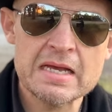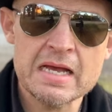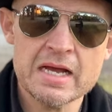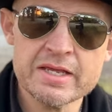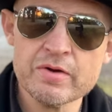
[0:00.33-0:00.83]

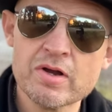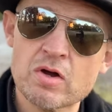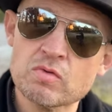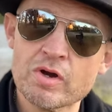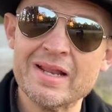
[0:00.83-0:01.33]
A year ago,
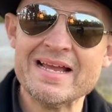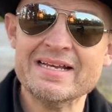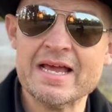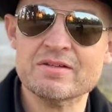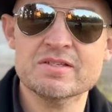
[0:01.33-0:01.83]
Rotolight
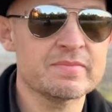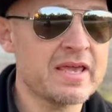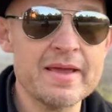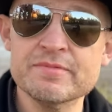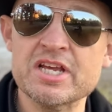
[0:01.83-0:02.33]
announced some
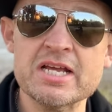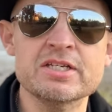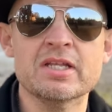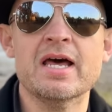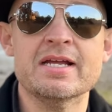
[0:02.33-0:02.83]

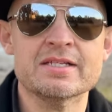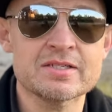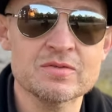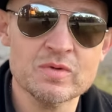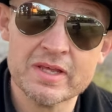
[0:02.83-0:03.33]
game-changing
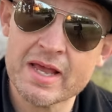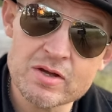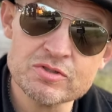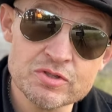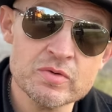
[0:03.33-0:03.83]
lights with the
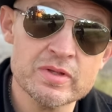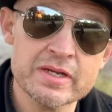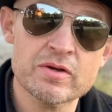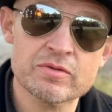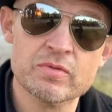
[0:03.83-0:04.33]
Aeos 2 and the
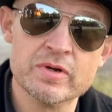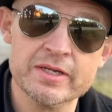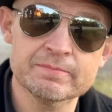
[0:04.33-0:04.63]
Neo 3.